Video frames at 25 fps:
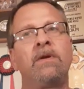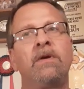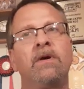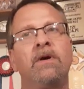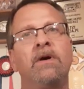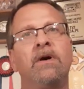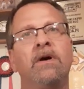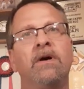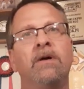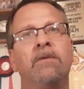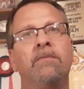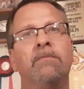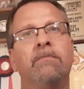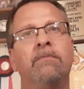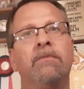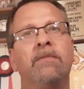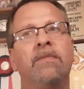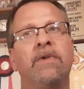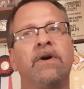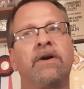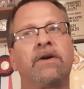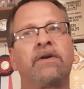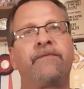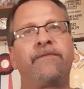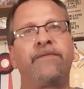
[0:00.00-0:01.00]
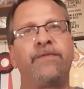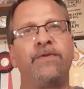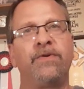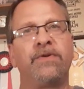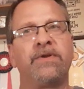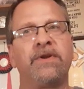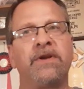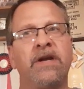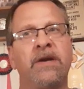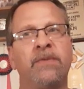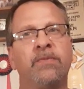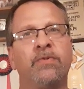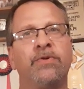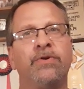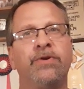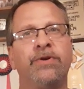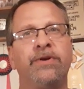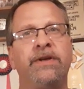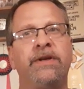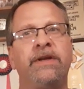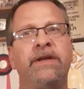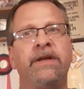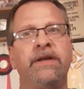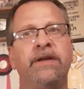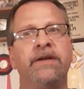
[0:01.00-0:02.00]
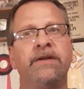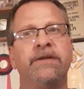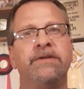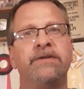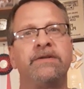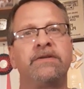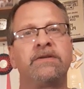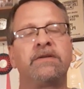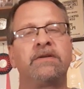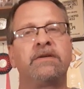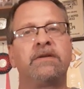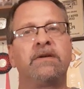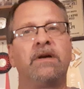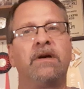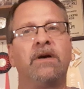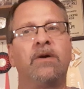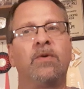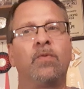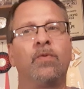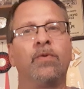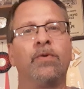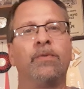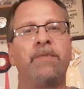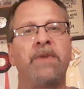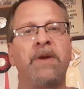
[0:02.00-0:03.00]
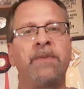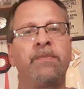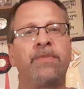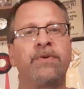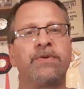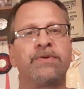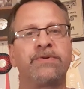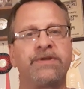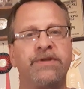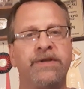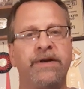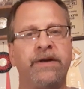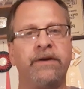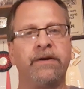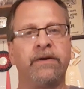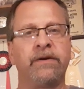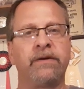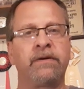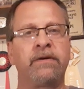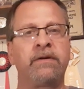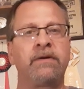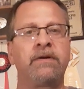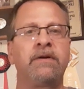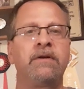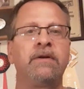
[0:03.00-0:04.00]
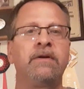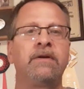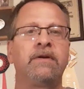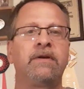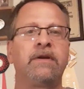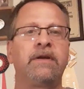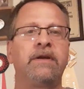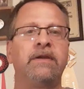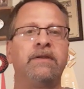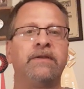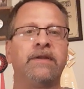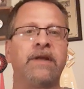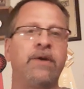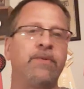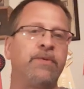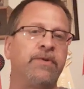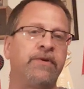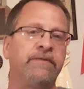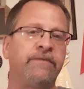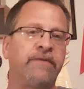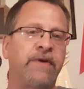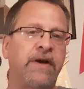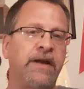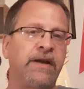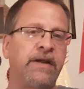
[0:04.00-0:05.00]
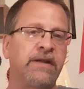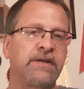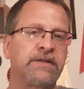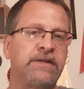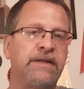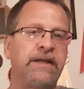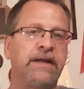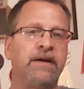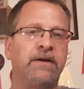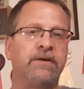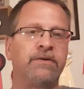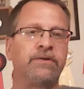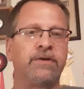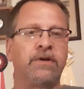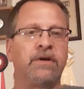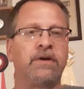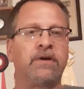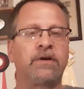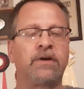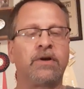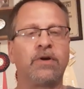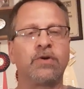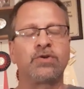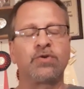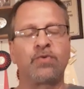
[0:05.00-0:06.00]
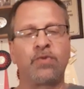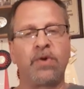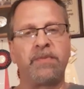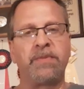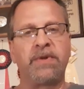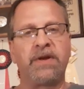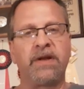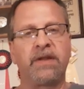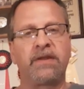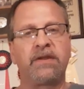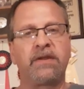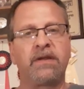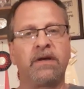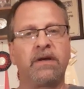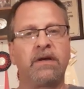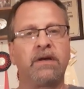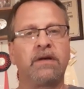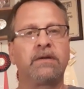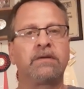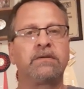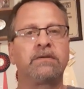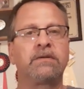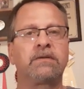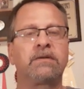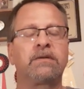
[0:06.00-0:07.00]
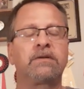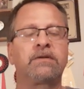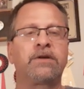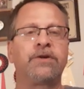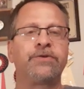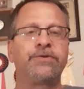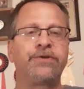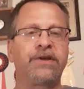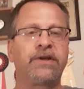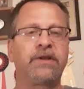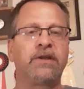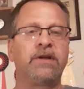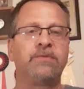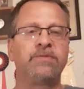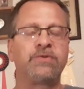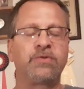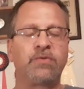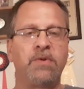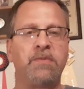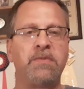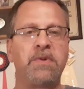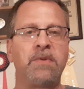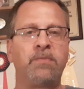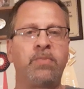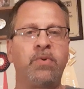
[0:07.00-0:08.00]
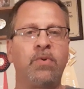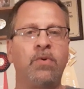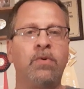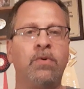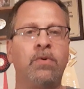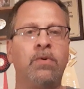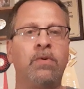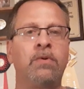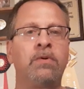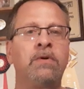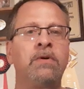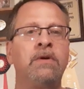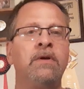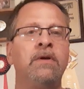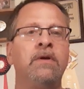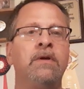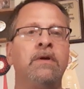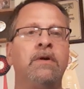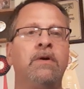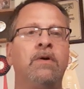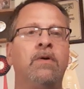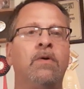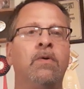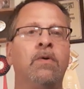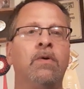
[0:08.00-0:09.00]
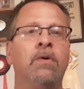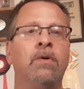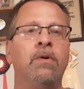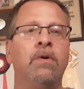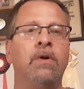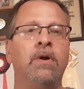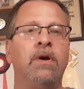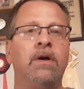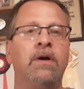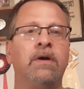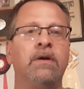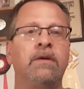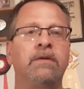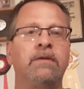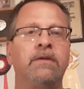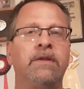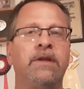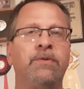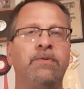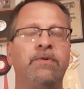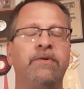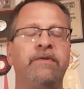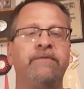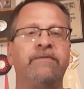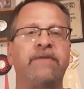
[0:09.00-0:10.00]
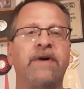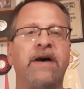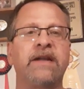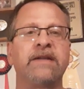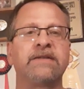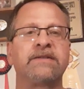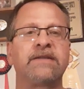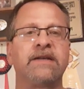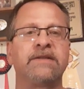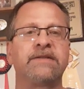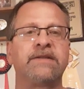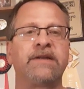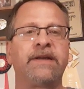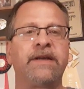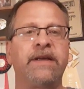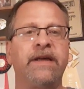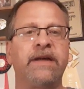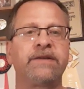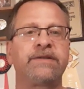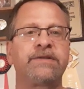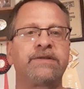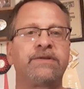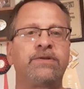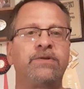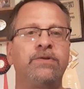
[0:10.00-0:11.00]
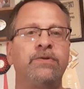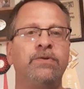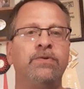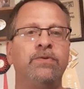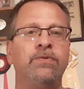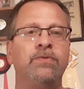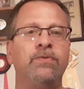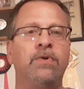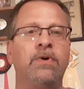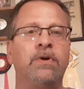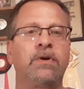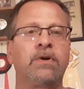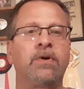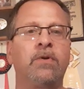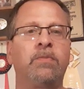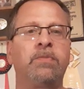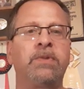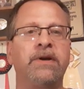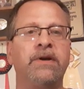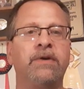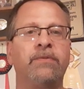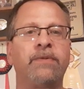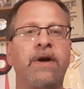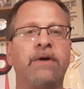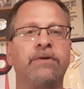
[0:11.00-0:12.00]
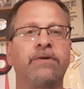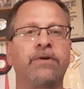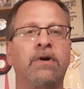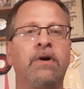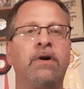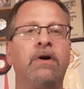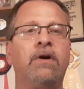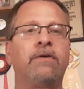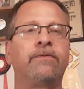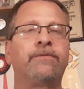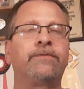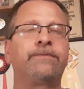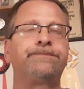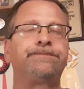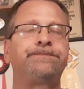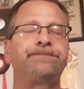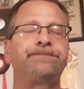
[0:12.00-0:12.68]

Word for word: Um, a few of the neighborhood kids uh, were members there, and they would invite us down to go swimming at the country club swimming pool or uh, they would invite us as a guest to uh, go play a round of golf.